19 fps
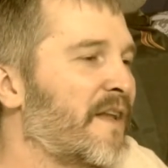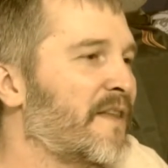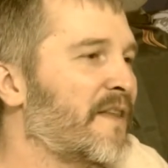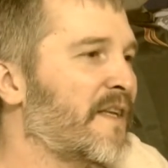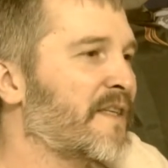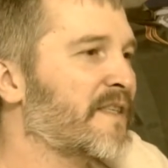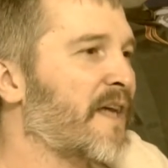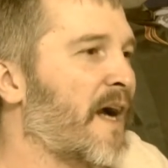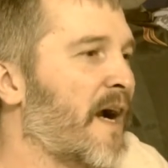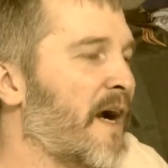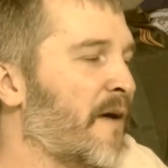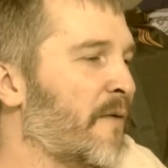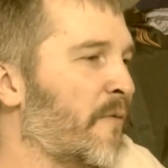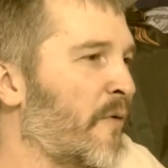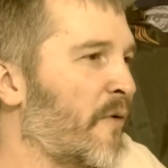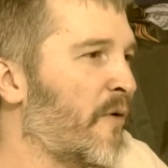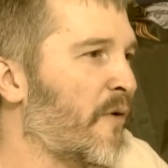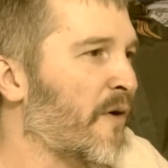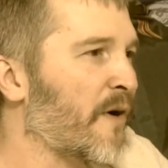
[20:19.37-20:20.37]
the entire
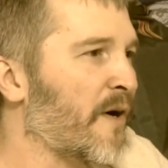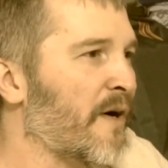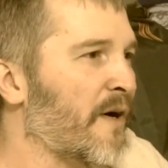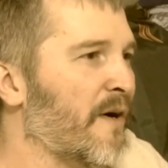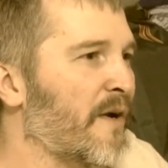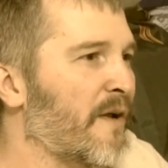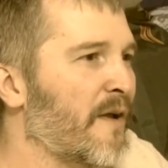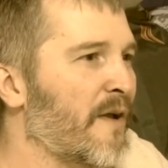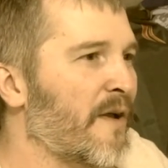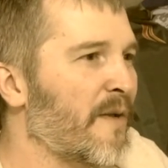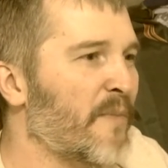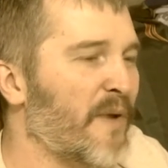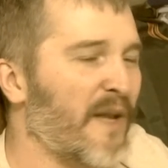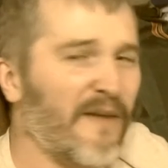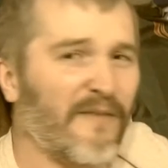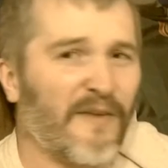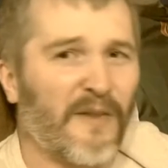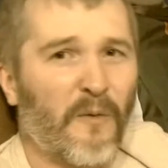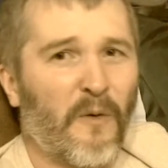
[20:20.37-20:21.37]
war. But
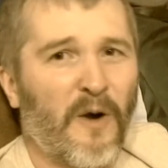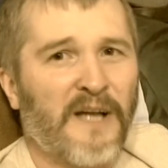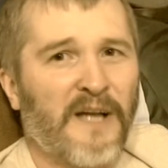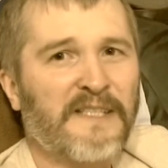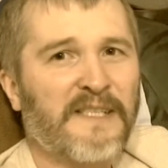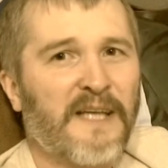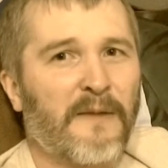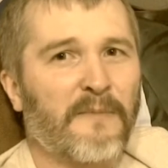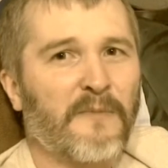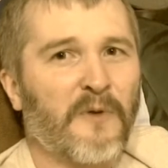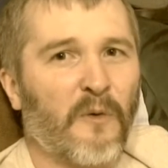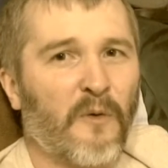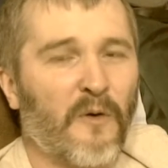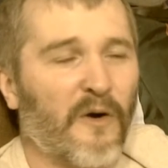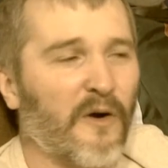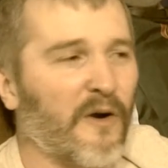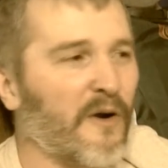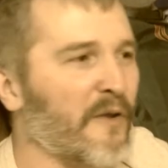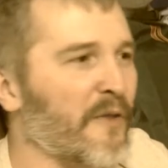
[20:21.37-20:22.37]
even the ones up
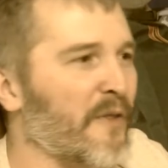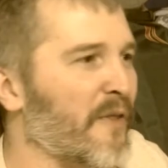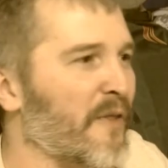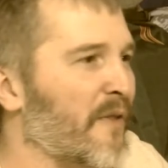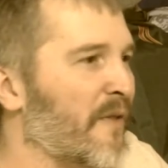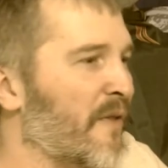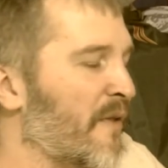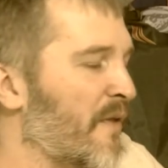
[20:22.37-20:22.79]
north,